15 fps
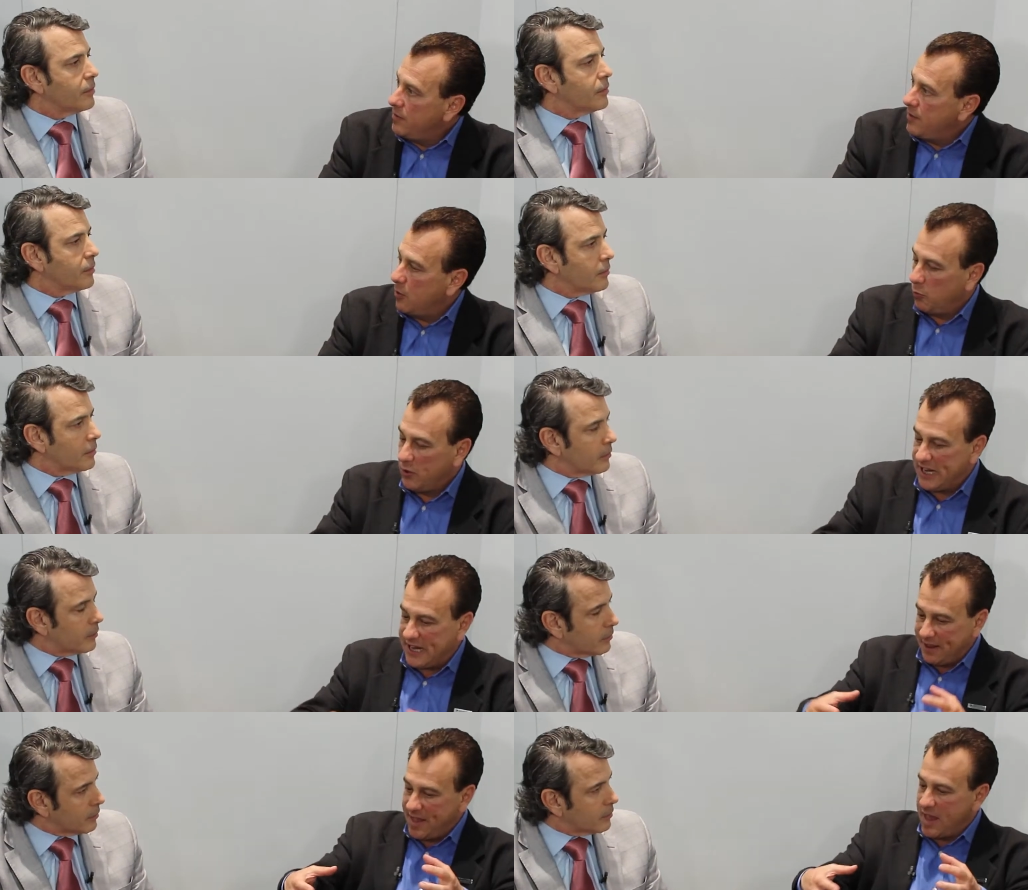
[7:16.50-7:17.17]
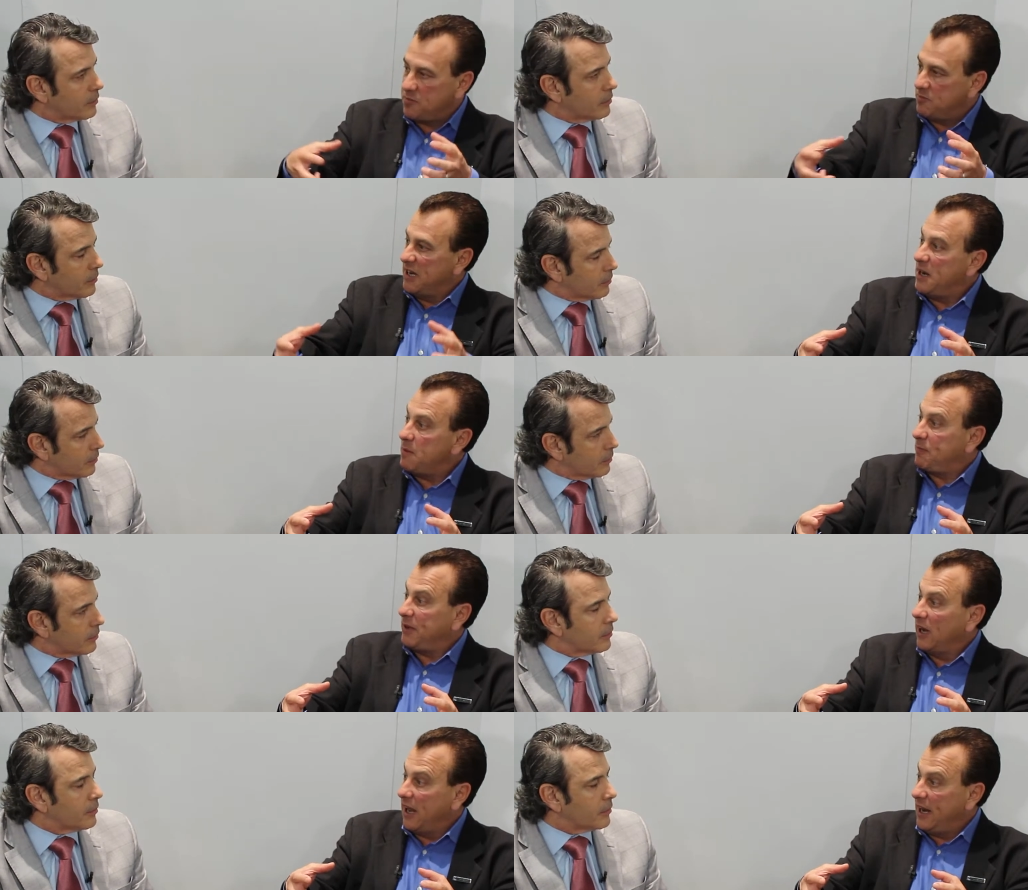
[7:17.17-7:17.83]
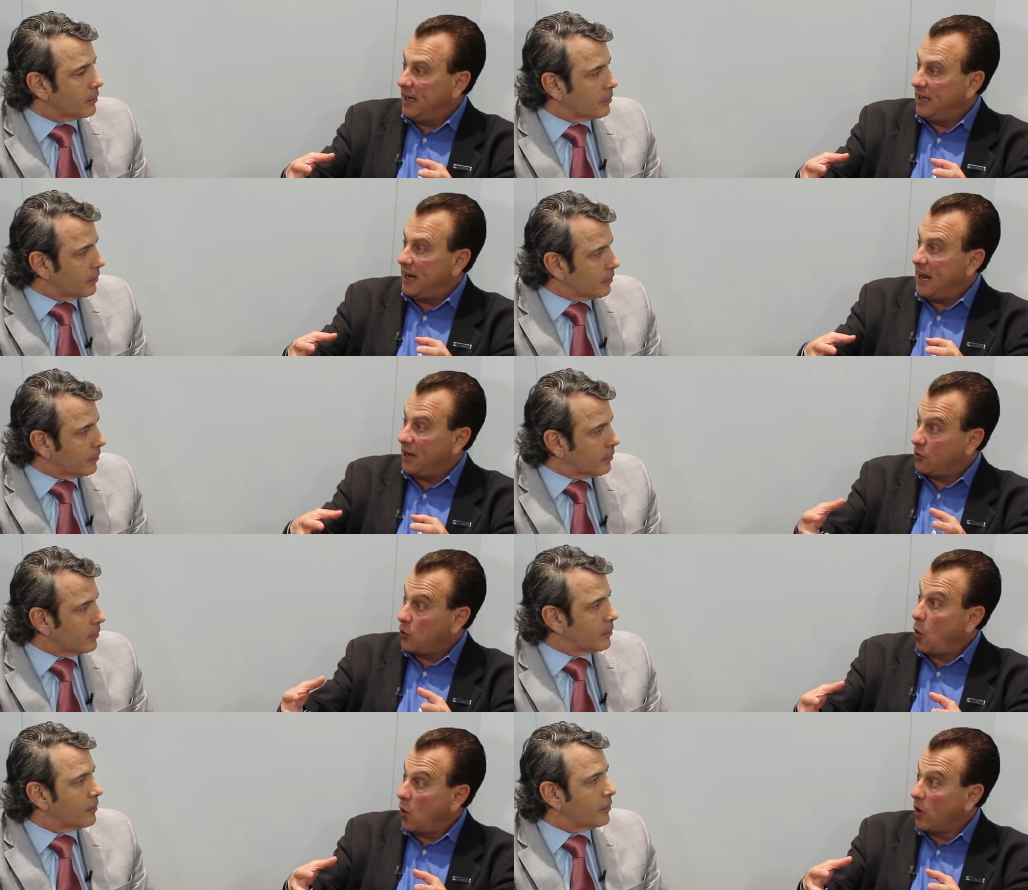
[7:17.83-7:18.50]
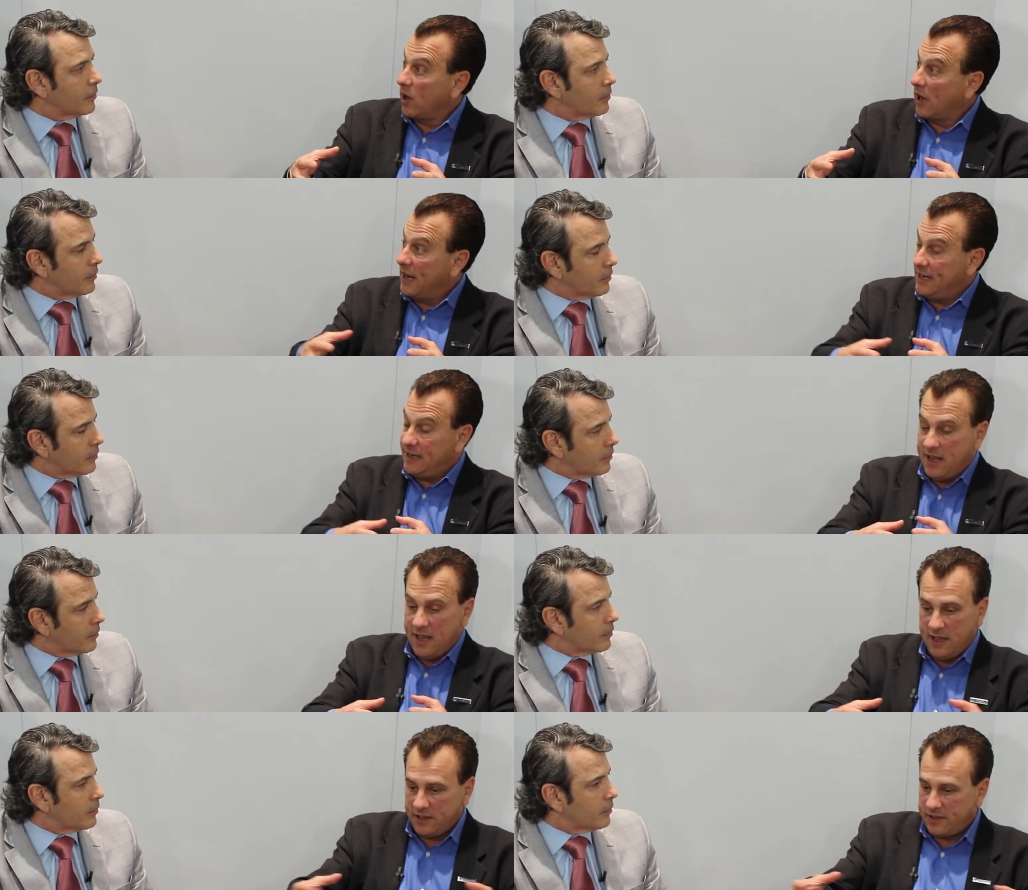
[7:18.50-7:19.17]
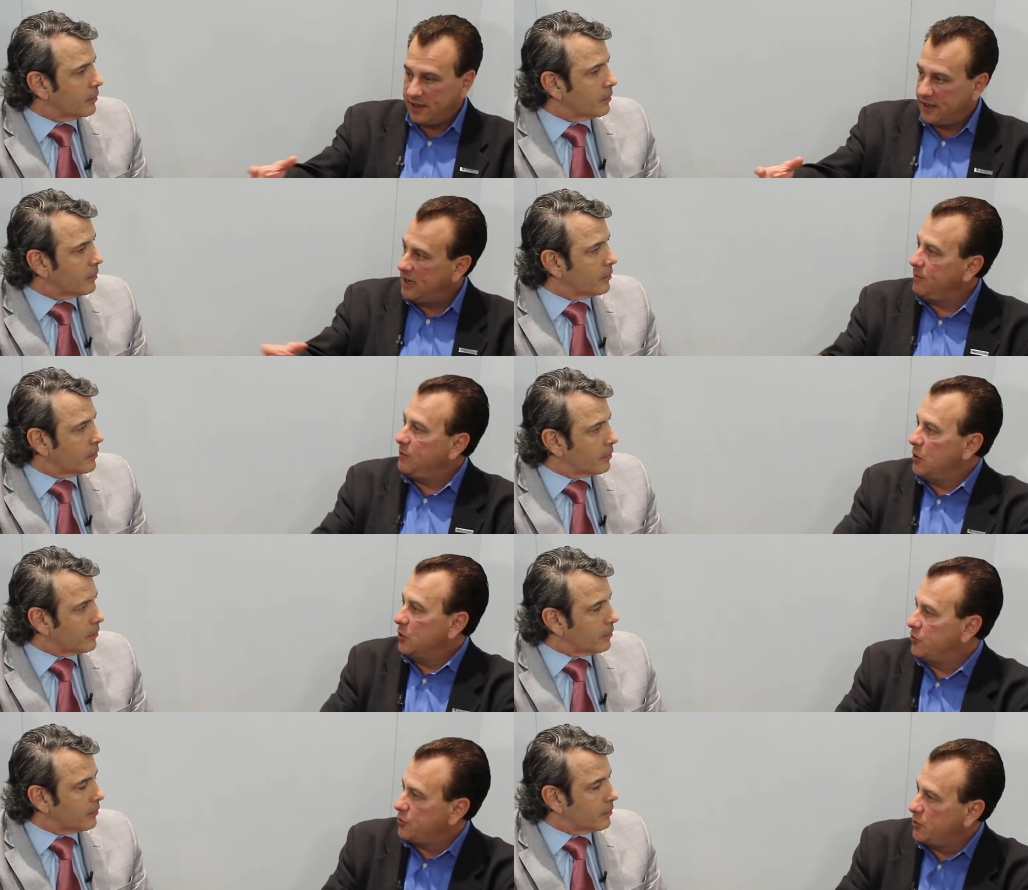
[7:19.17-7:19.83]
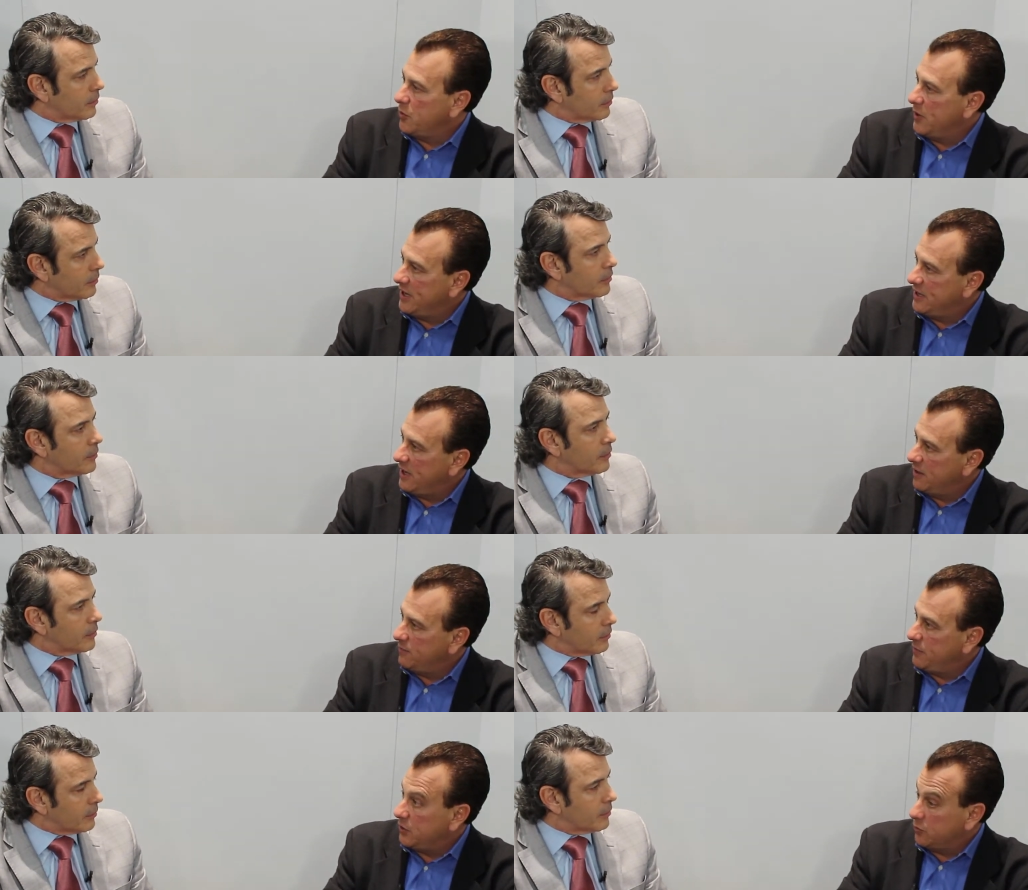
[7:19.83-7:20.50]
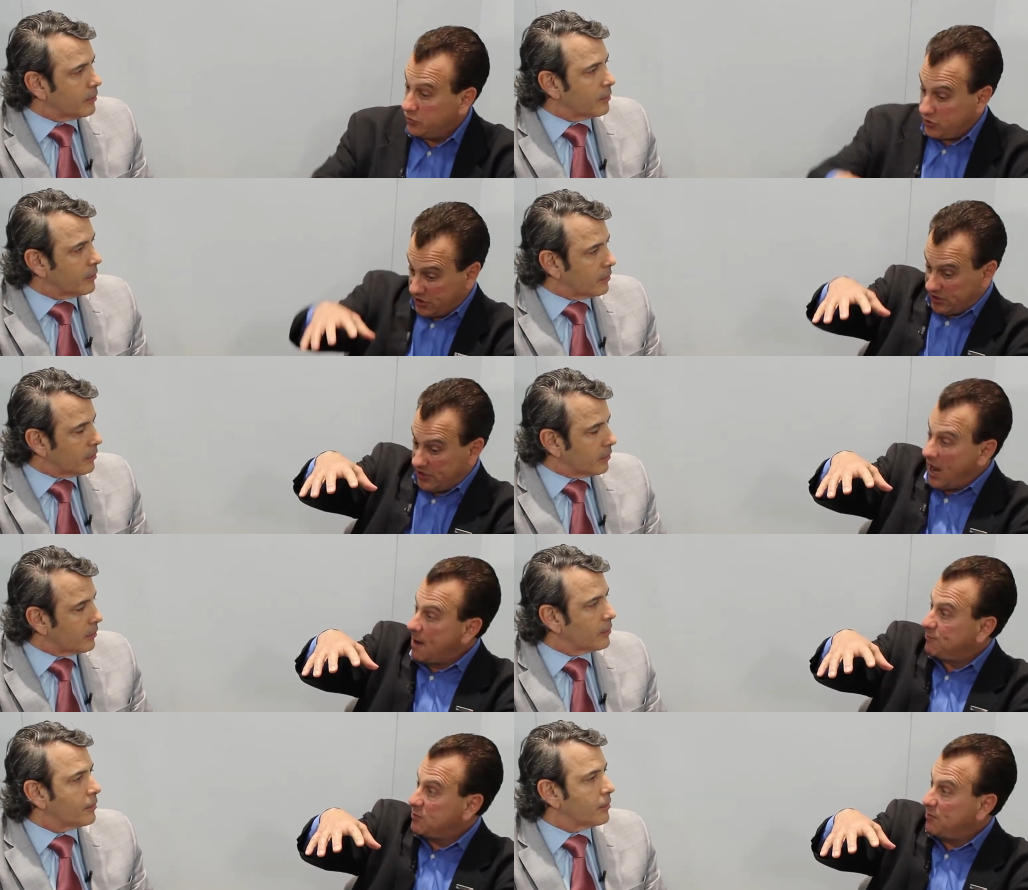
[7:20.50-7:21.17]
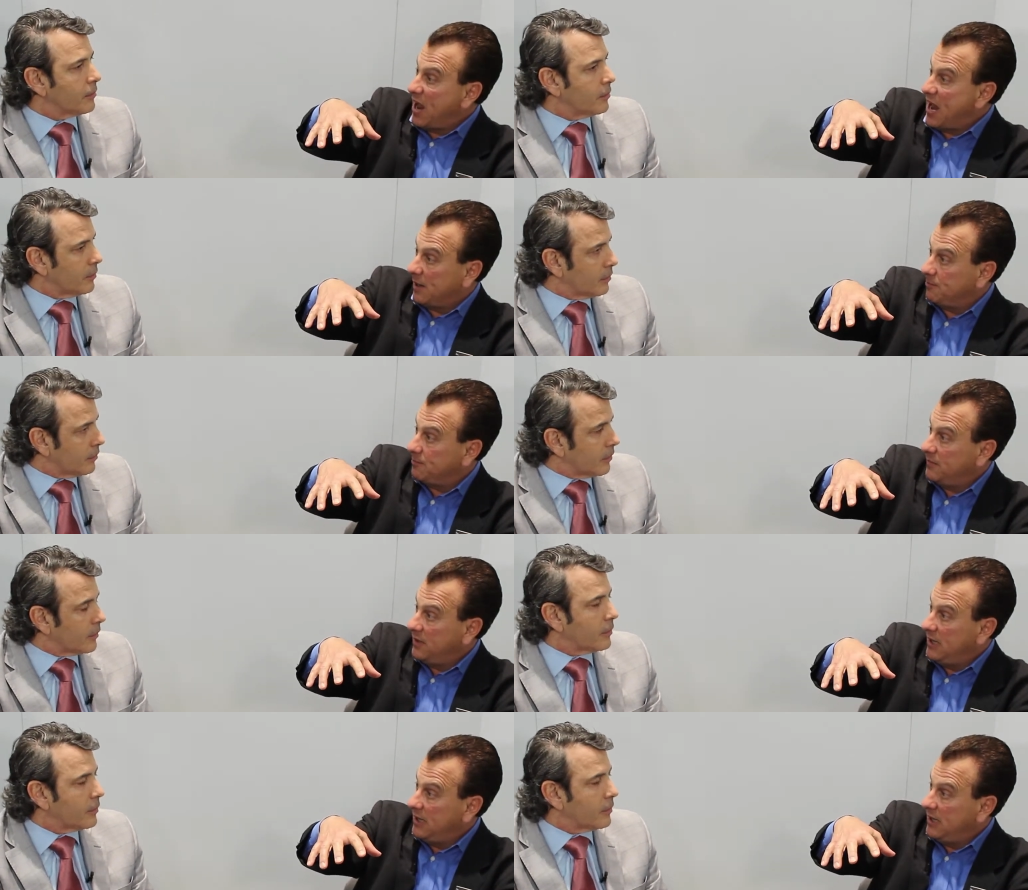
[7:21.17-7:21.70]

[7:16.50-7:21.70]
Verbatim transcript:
Speaker 1: that we can then manipulate and correlate to give you a true end-to-end view, top to bottom,